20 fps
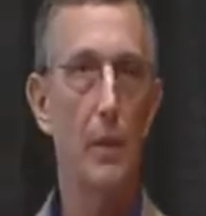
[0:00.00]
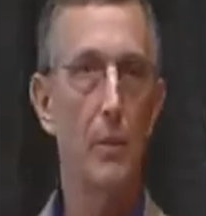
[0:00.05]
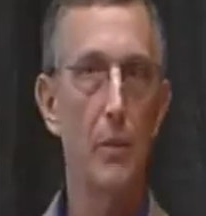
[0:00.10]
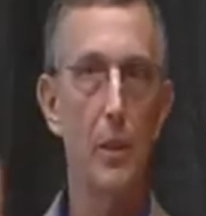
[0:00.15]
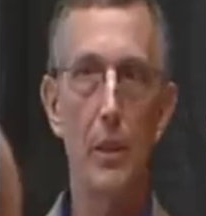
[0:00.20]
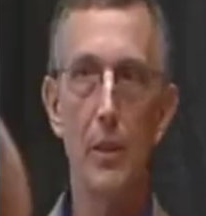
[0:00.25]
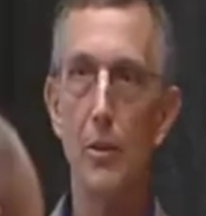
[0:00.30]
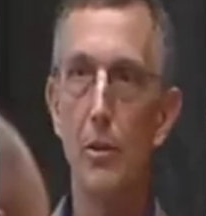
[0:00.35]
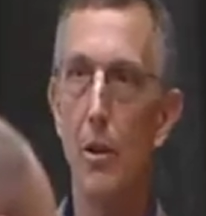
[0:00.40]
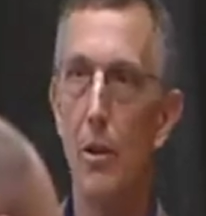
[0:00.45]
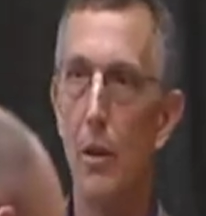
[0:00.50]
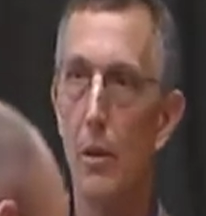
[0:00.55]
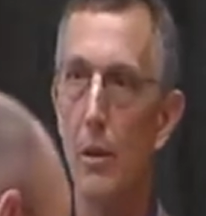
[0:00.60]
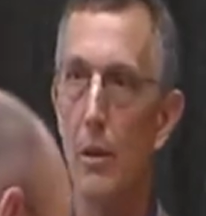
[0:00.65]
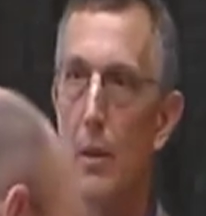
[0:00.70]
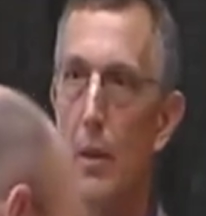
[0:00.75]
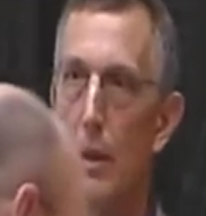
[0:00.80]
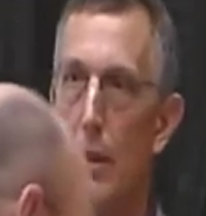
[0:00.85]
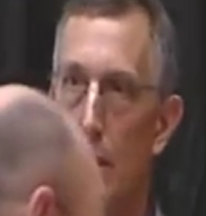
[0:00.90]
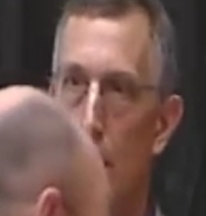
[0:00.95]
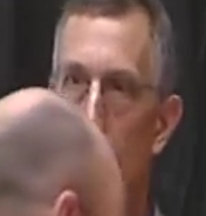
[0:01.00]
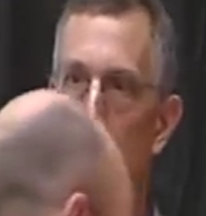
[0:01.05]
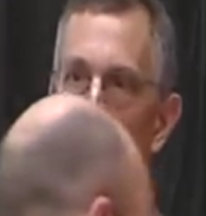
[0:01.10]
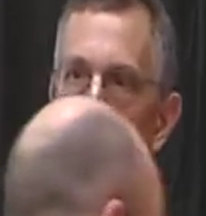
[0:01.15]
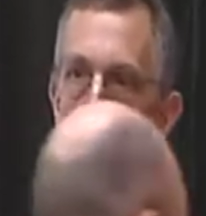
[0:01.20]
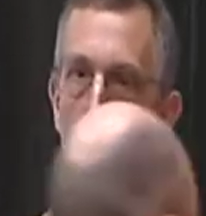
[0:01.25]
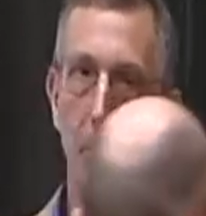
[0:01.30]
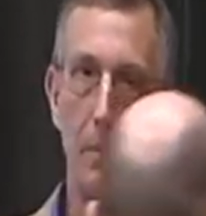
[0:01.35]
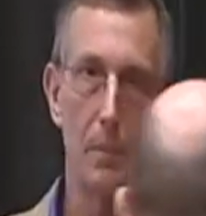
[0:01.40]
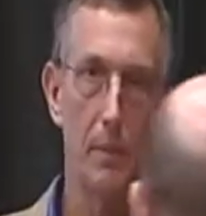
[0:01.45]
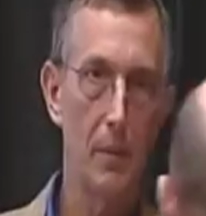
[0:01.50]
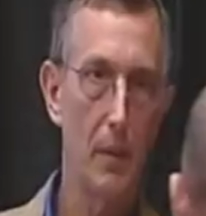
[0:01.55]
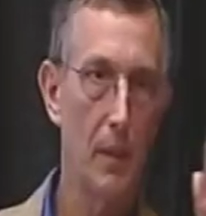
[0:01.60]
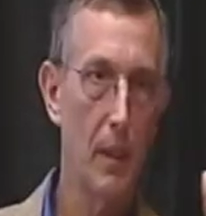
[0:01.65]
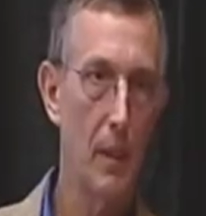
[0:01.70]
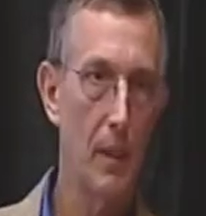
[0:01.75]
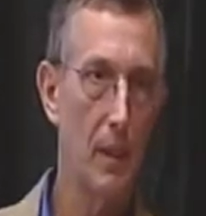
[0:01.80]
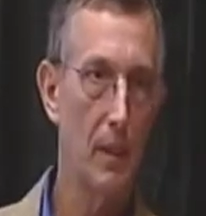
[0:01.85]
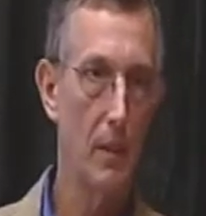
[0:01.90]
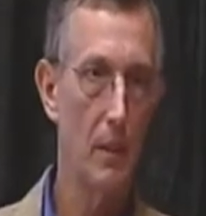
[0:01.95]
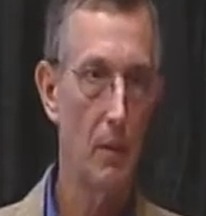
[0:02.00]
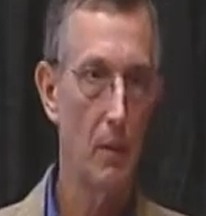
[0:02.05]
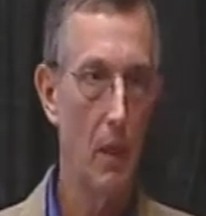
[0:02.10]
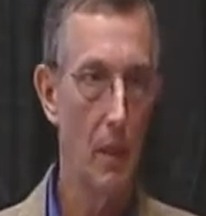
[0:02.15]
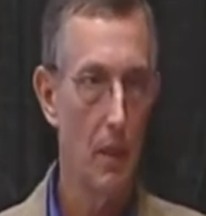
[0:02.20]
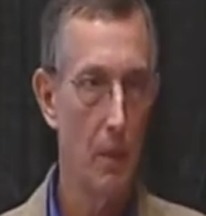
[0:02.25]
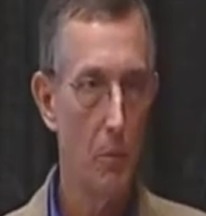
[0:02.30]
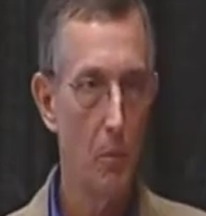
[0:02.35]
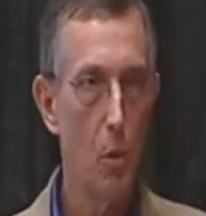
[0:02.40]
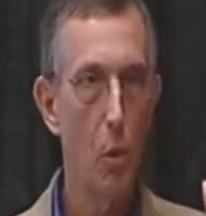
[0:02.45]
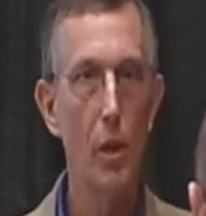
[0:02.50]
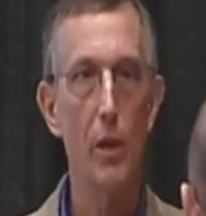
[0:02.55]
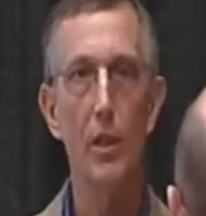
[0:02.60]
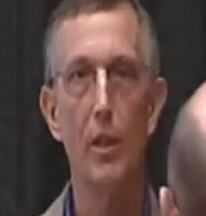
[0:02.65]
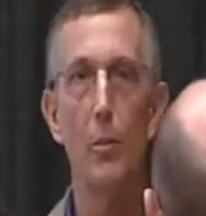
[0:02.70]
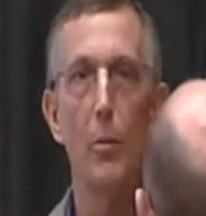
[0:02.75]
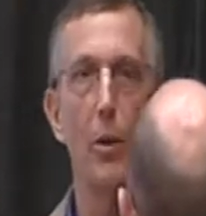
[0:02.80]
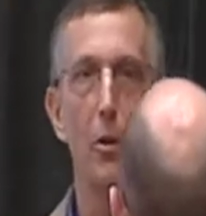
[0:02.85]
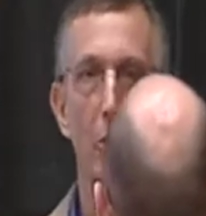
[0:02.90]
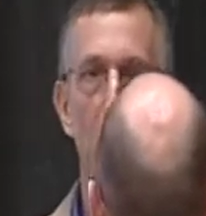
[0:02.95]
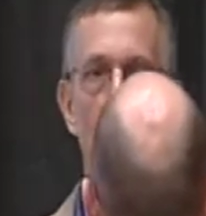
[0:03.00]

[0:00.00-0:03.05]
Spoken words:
and we can talk on a more commercial